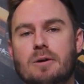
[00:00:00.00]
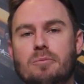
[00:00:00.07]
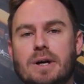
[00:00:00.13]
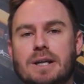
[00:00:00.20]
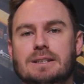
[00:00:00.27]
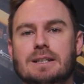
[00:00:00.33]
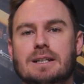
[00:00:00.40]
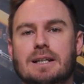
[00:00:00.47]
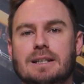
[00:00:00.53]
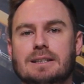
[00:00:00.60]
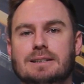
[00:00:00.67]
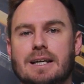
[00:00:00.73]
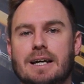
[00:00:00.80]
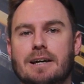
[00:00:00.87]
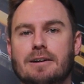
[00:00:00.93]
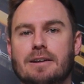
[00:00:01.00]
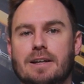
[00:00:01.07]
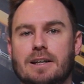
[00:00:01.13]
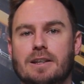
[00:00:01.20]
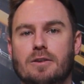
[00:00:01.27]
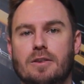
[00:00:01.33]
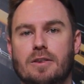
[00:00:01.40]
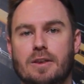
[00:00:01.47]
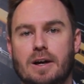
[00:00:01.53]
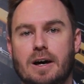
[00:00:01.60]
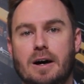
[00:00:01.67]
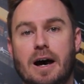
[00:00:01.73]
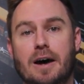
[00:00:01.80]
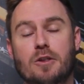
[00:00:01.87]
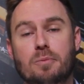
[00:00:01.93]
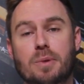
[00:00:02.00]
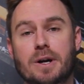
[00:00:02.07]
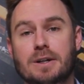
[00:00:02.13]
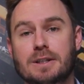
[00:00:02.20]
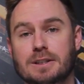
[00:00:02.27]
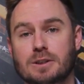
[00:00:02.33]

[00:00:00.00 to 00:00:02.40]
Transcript: basically saying that the other parent